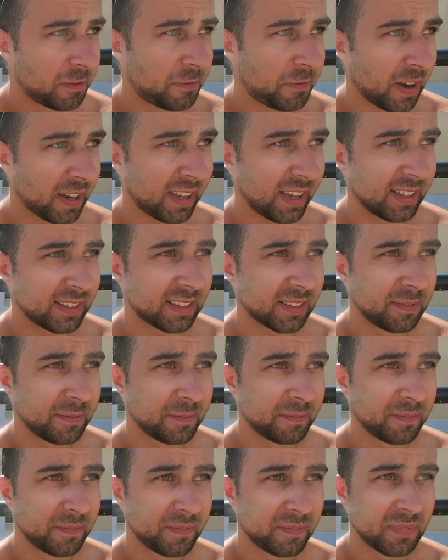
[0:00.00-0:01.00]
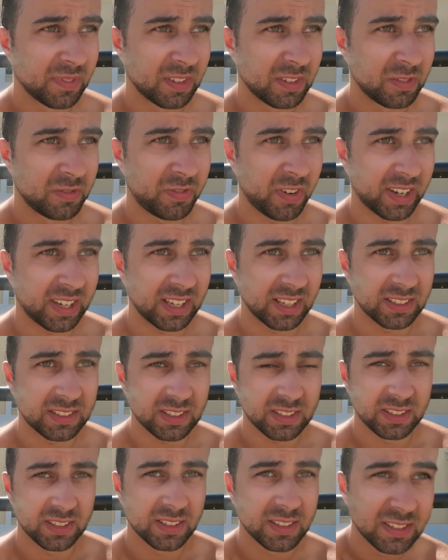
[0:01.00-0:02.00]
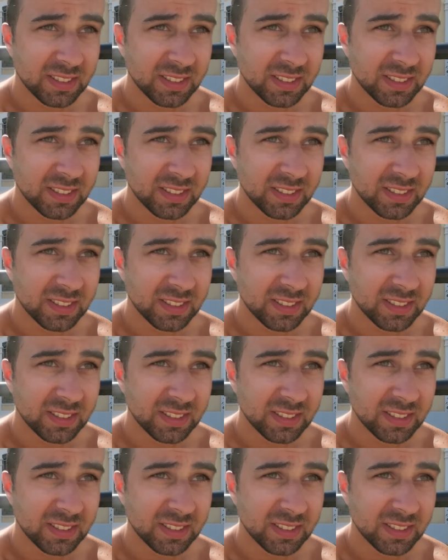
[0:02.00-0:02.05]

Fuck it. Fuck it.